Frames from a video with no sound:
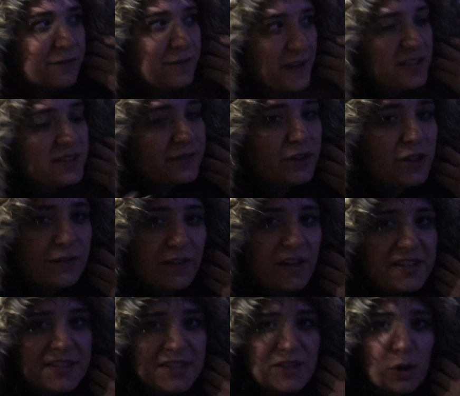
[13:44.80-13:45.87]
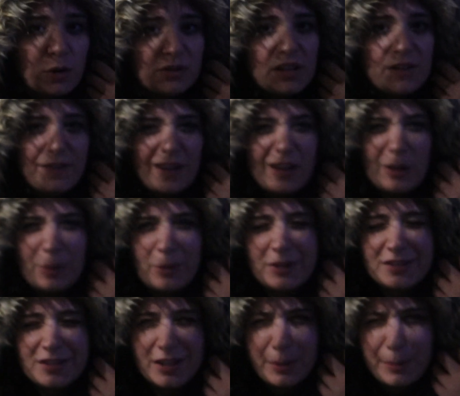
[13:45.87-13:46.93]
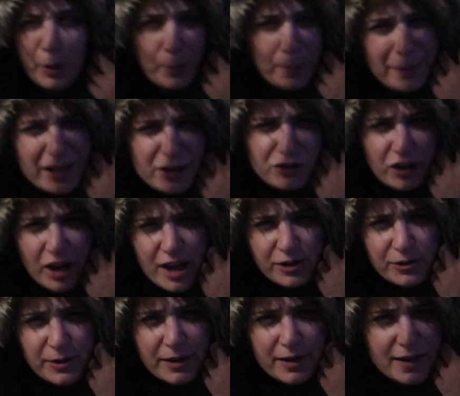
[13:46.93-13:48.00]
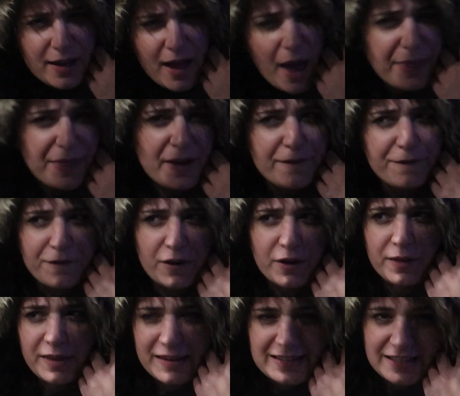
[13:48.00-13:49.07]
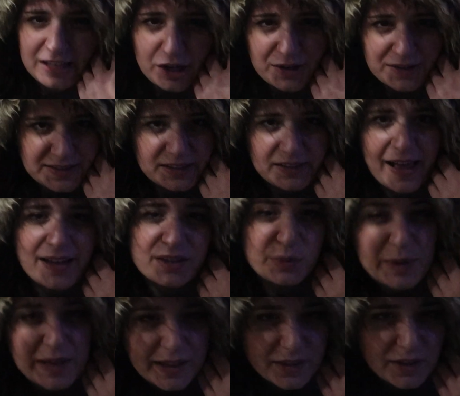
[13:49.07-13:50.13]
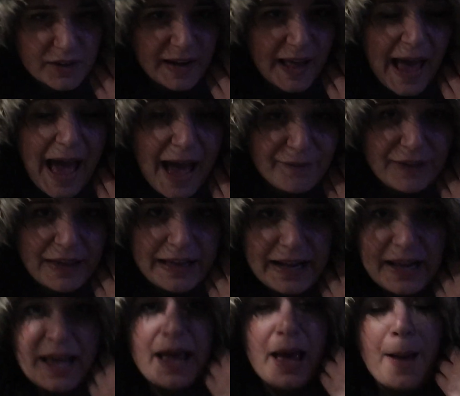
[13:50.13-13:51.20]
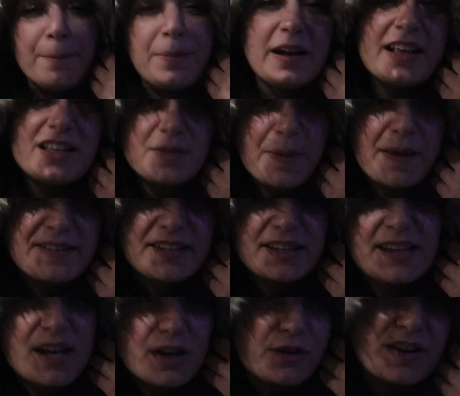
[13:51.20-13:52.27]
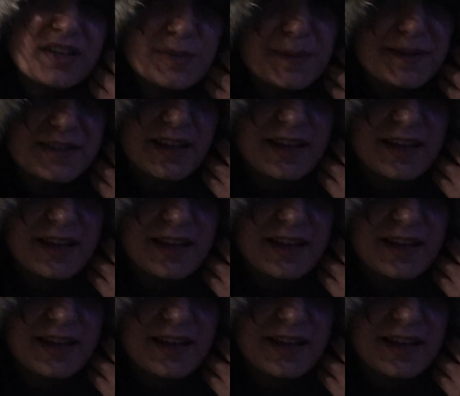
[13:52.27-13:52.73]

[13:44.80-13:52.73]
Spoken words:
Festival of Lights is only available until about mid-January. I think for this year it's the last weekend they're going to have it. But it's basically a Christmas